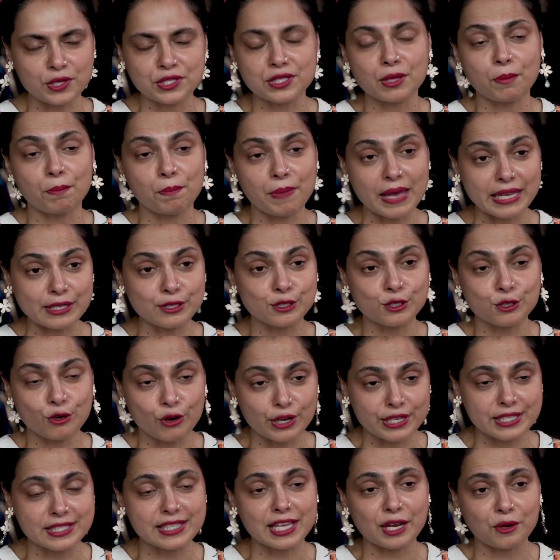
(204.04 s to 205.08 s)
the best
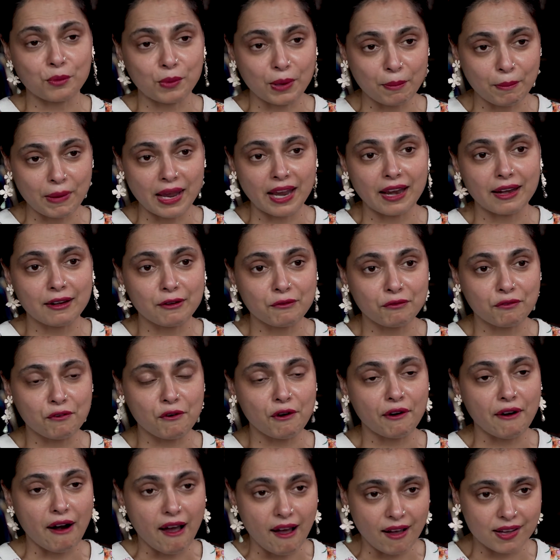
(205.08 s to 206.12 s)
choice that we made
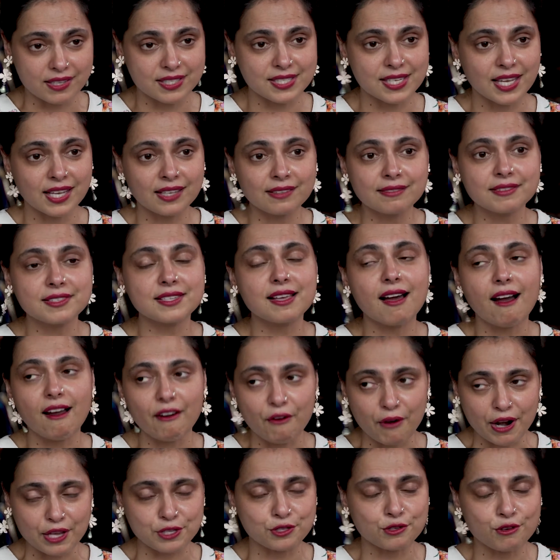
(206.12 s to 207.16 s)
for ourselves, our
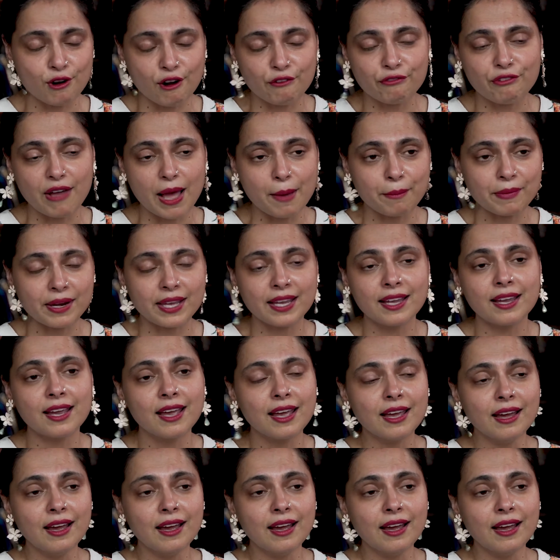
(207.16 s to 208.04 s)
restaurant family,